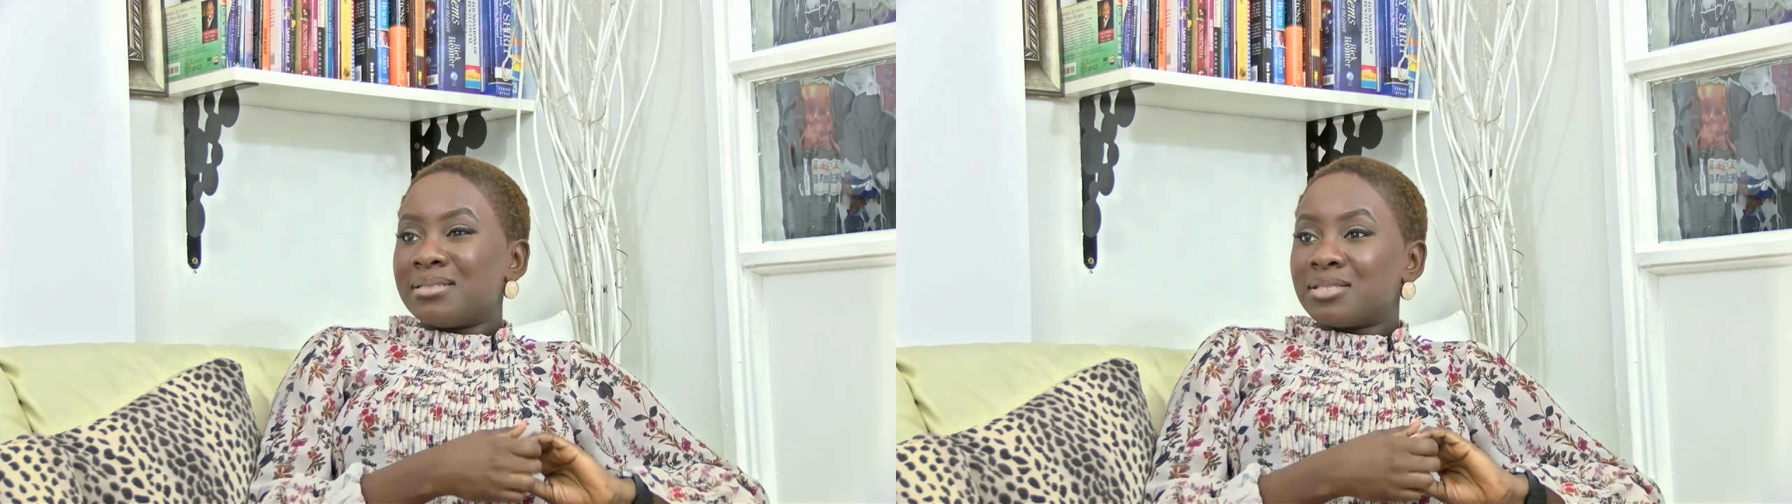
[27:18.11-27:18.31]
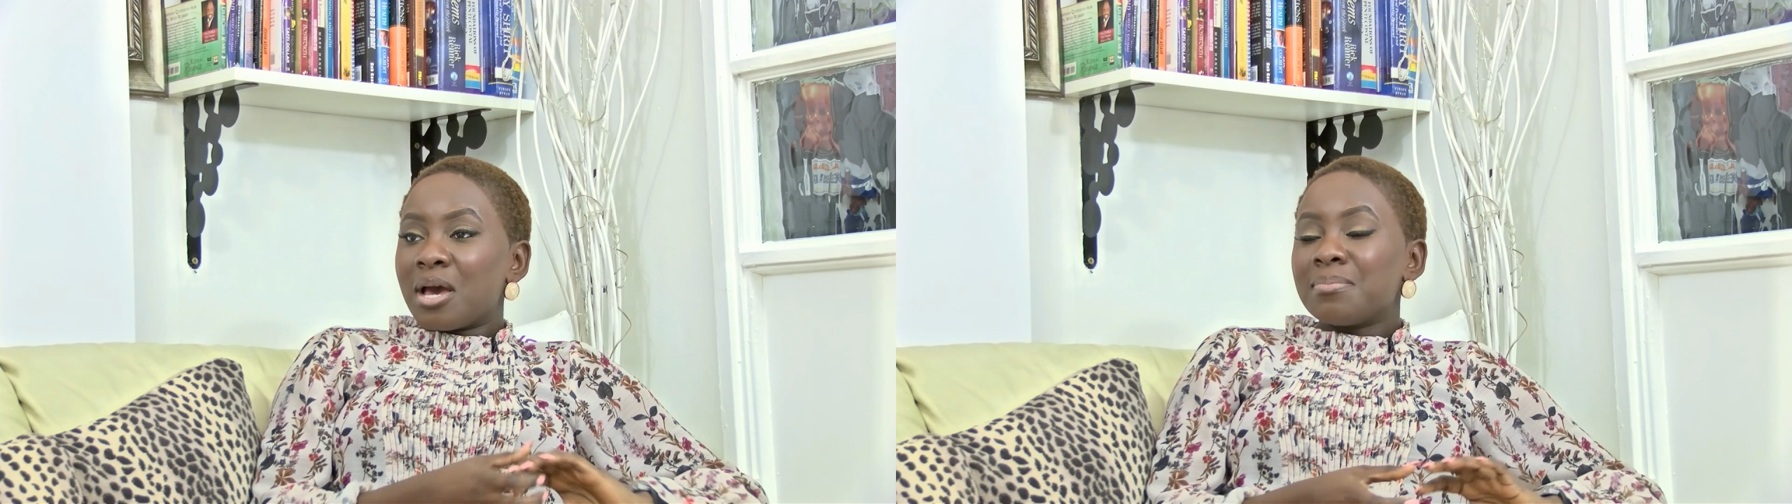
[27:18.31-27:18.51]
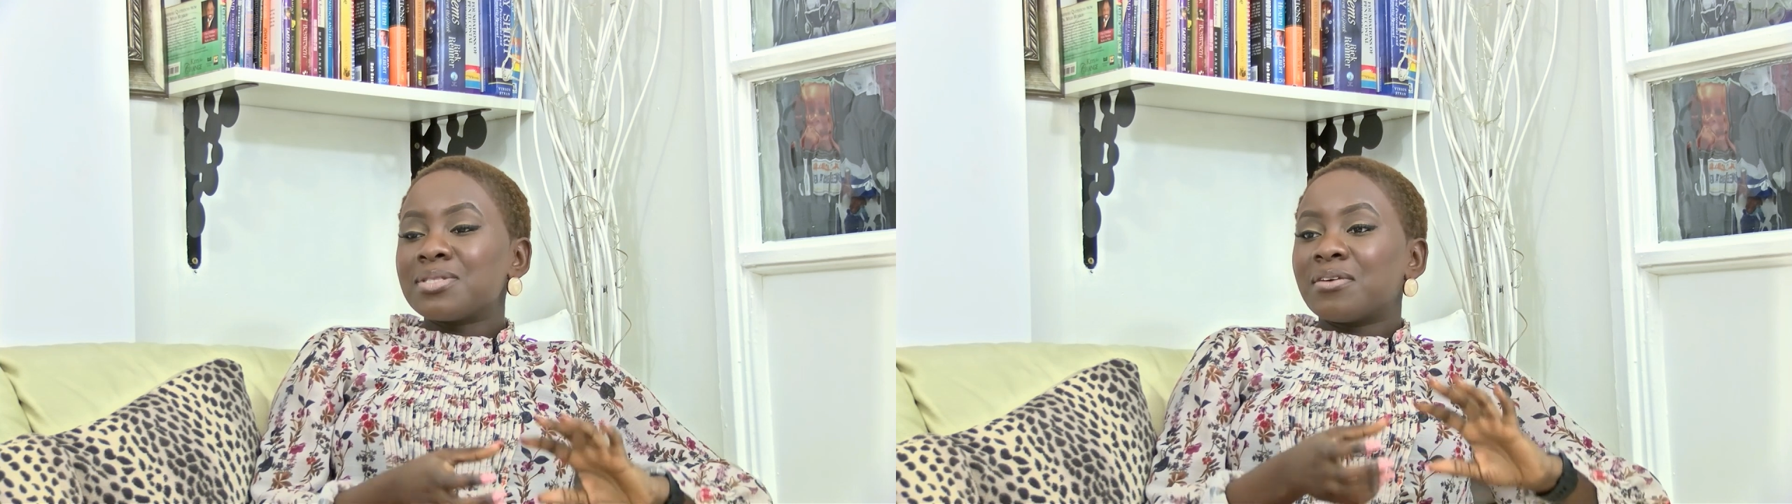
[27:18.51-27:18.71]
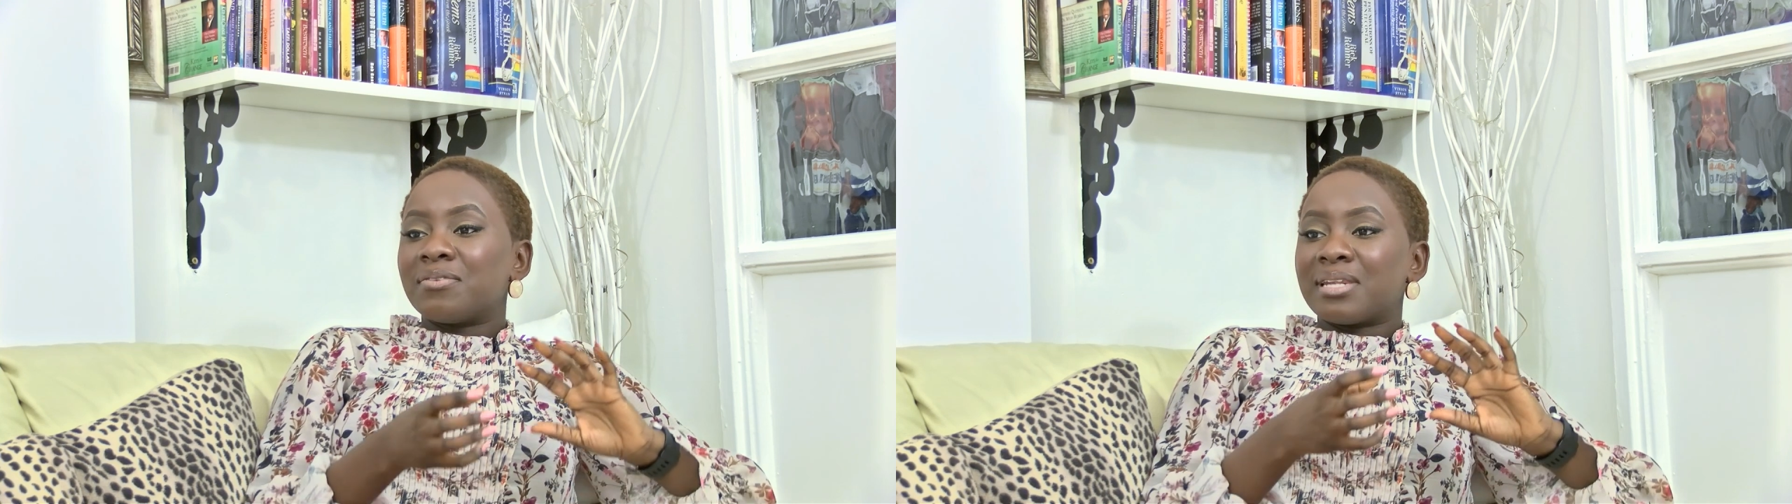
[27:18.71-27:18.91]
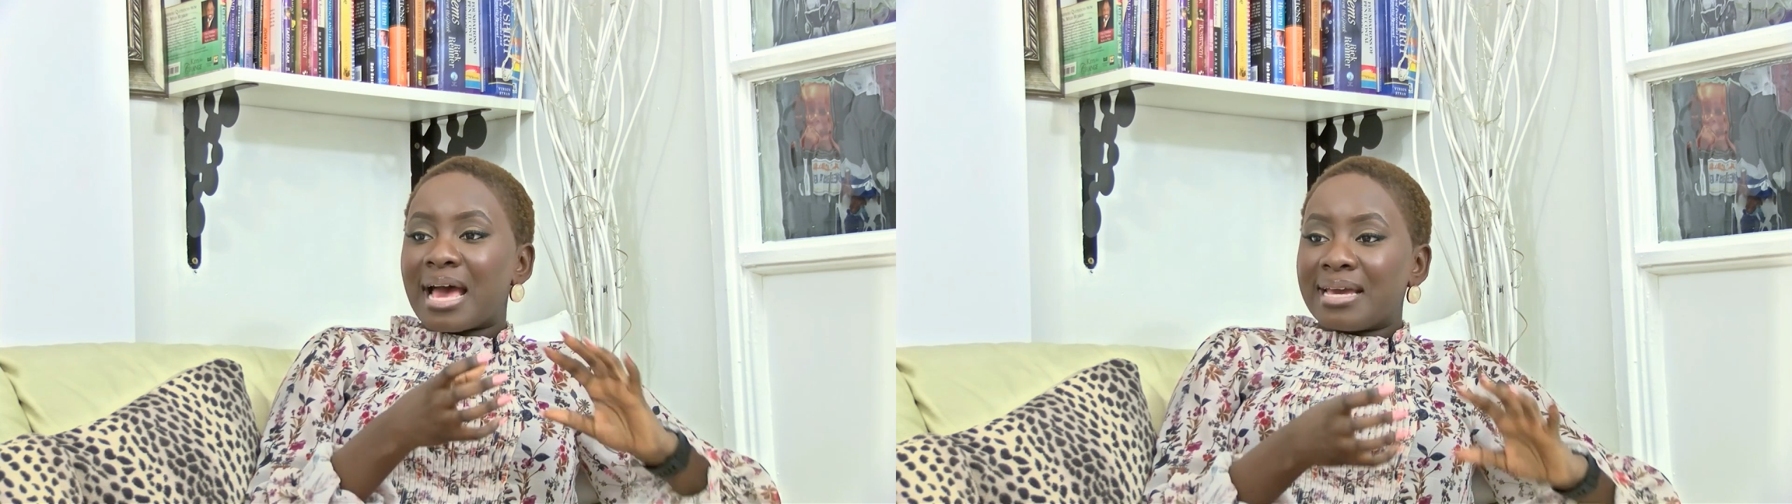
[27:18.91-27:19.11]
In terms
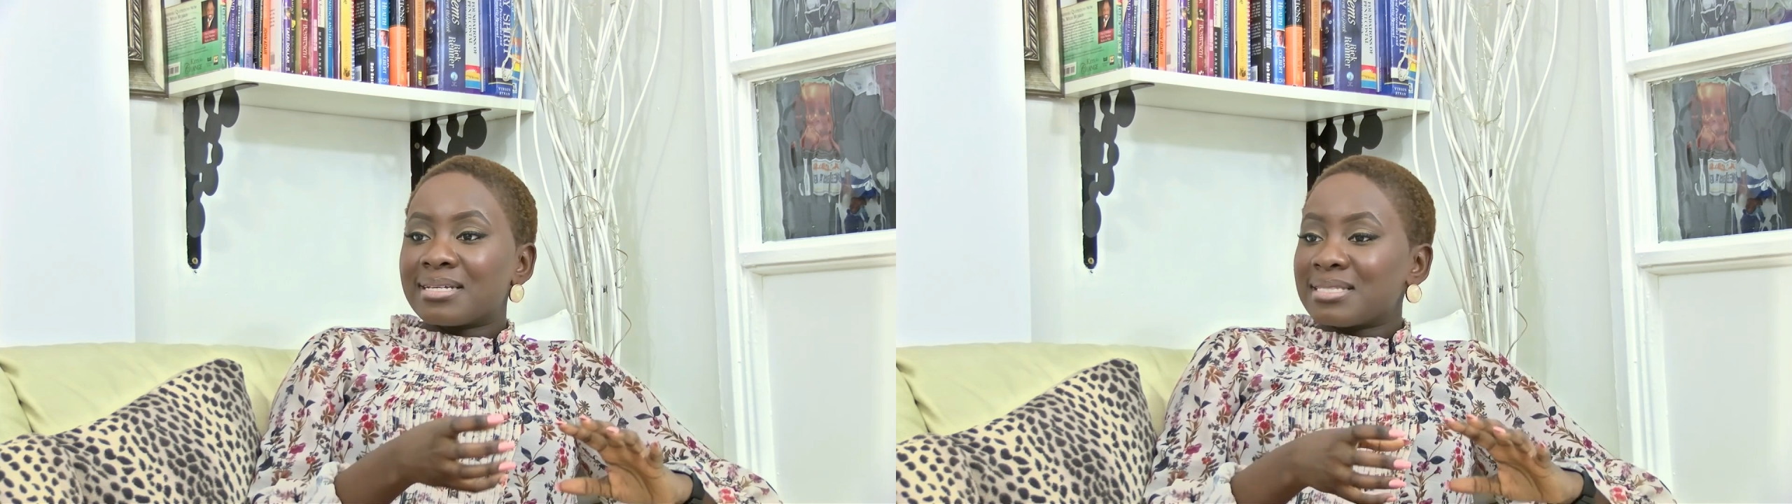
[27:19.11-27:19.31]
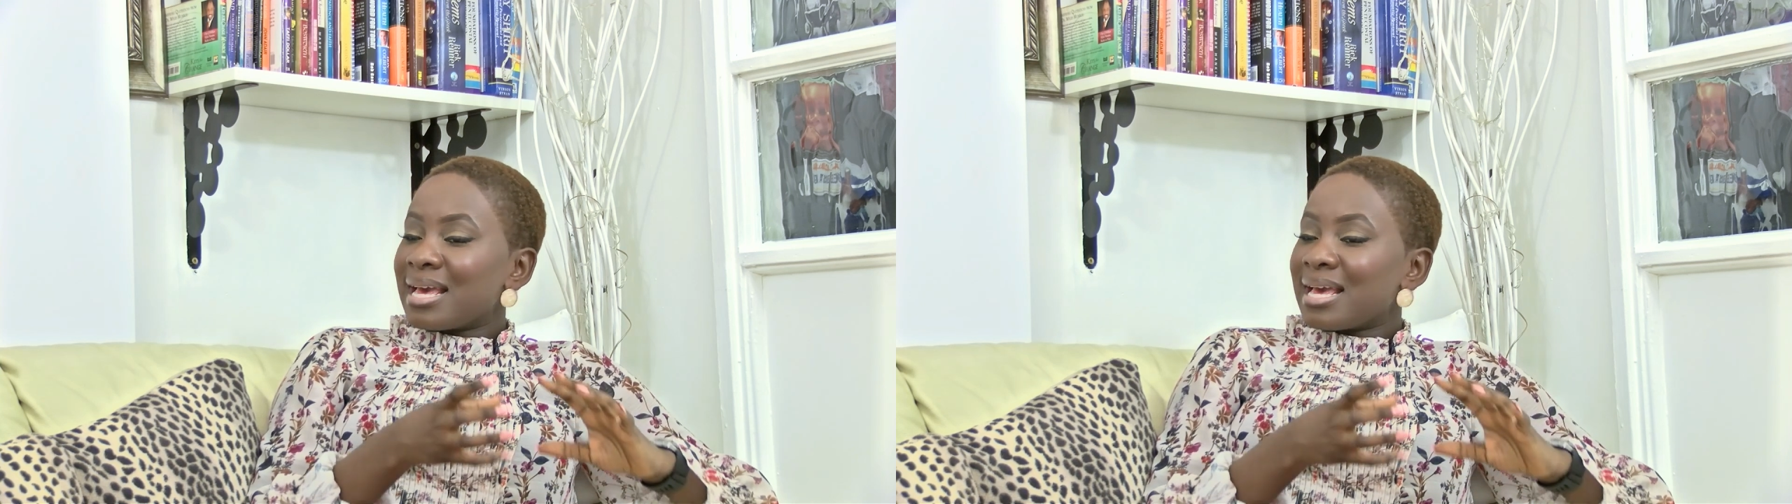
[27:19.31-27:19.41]
of likes,